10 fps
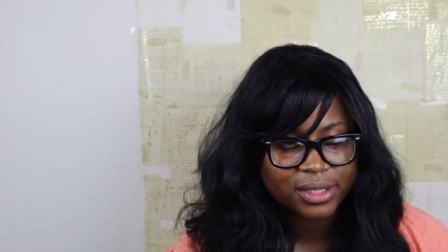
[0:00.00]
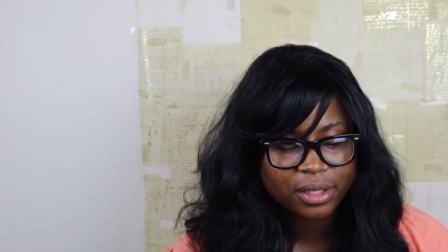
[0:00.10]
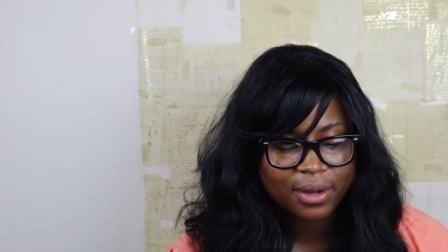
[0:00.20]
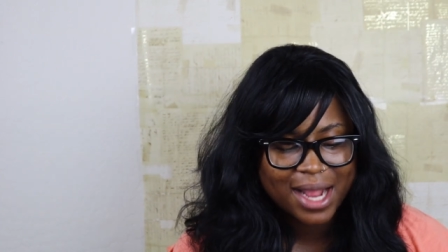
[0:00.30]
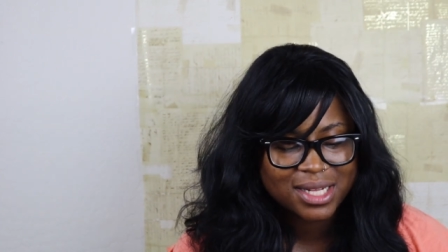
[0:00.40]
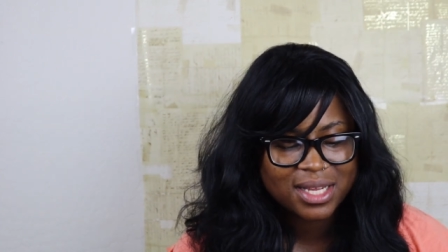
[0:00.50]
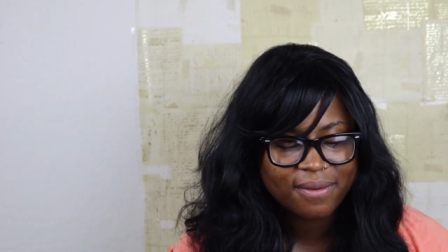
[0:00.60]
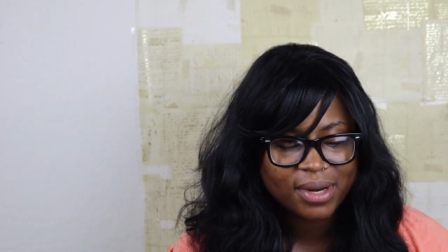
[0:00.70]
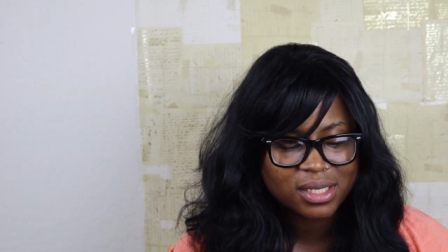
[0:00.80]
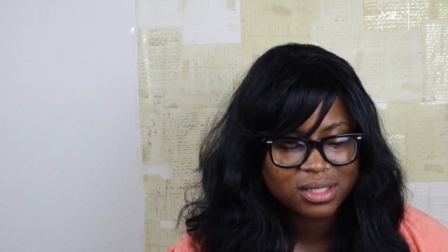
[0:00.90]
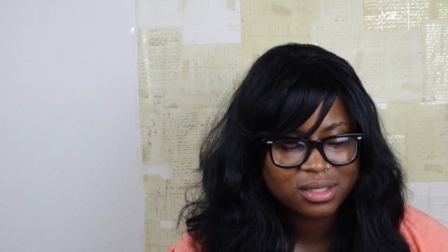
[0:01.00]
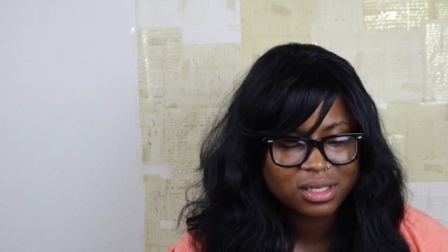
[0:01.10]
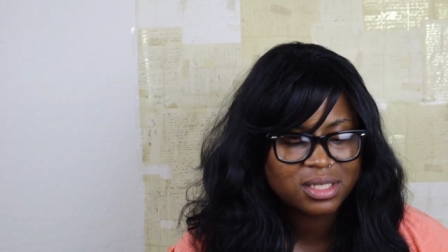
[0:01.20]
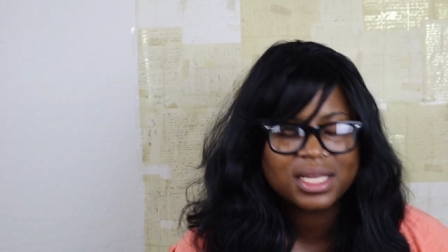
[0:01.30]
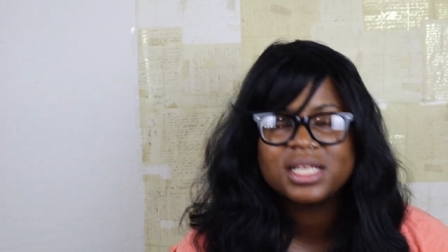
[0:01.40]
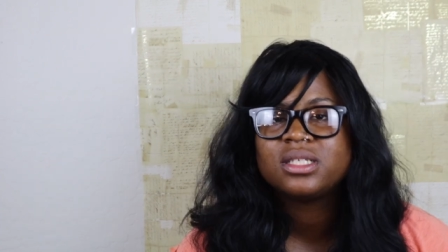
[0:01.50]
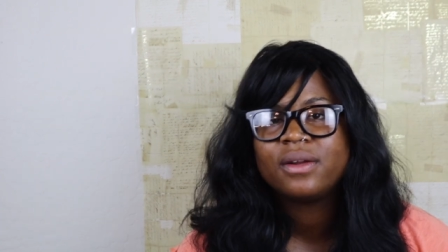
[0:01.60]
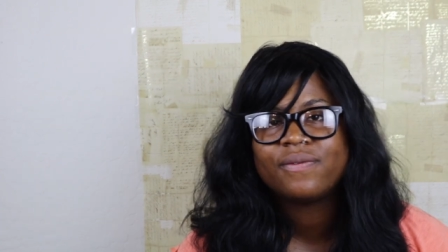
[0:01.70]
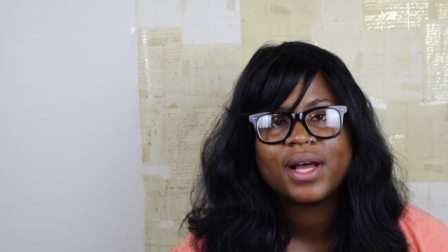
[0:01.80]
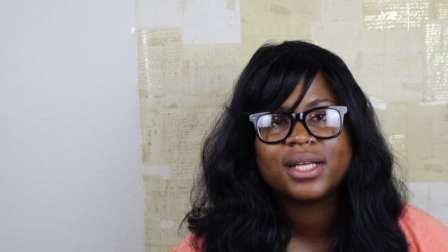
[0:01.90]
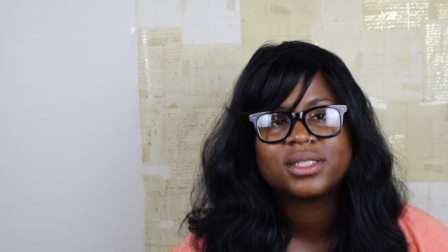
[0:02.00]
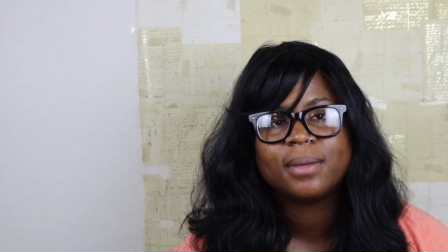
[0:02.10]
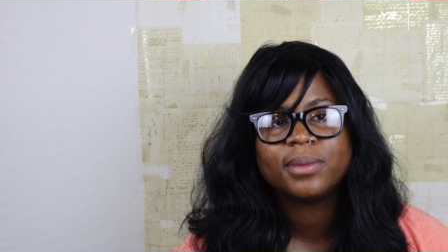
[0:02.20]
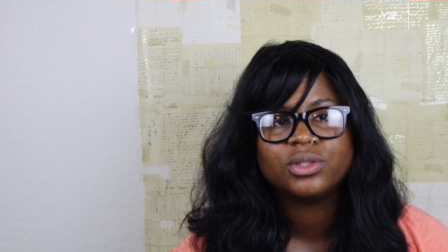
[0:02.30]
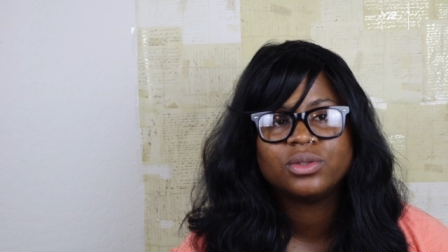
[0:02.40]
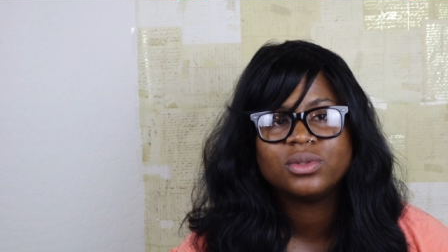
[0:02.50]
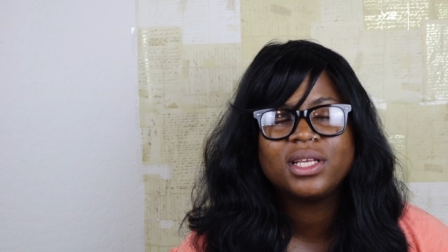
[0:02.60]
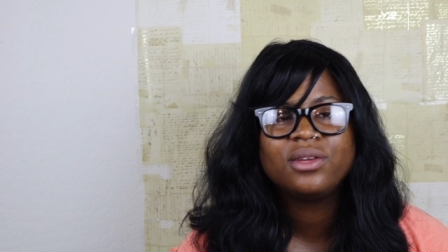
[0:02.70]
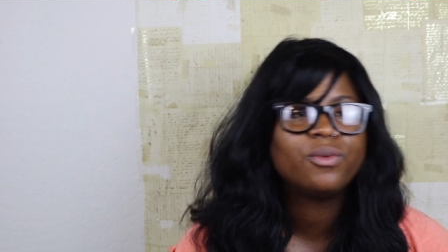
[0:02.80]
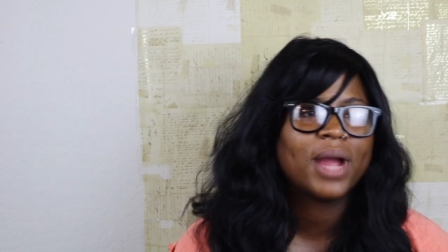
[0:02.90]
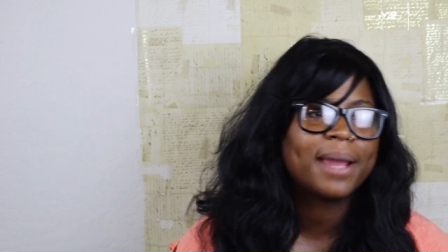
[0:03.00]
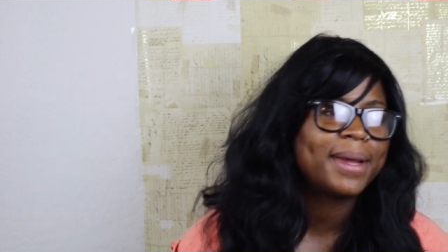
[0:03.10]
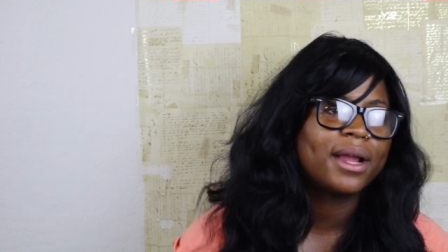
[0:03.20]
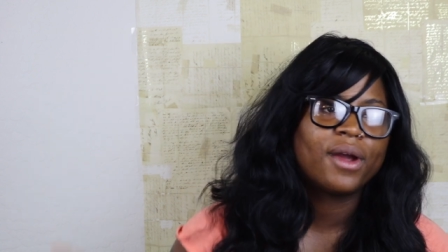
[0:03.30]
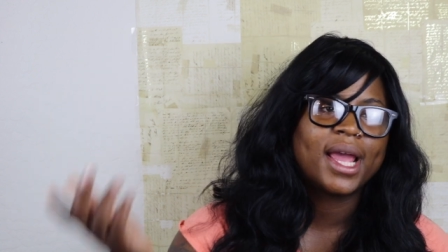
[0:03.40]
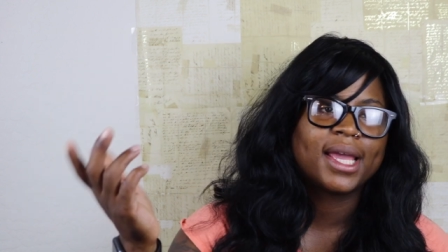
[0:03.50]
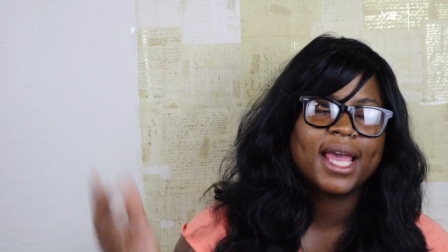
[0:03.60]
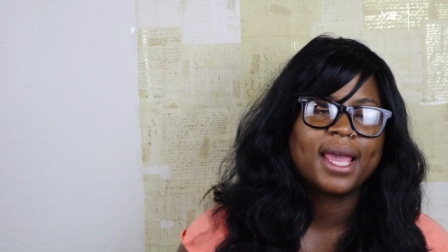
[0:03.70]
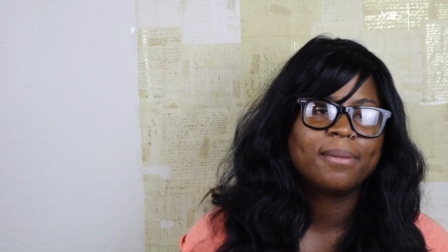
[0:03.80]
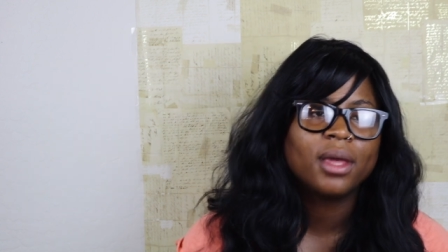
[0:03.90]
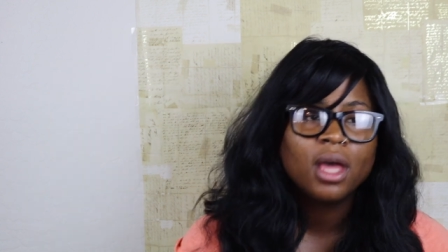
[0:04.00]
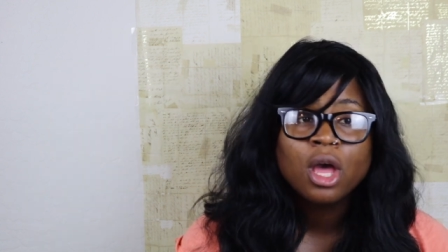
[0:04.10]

So activities, it's easy to find something to do. Then you right by Grand Cayman,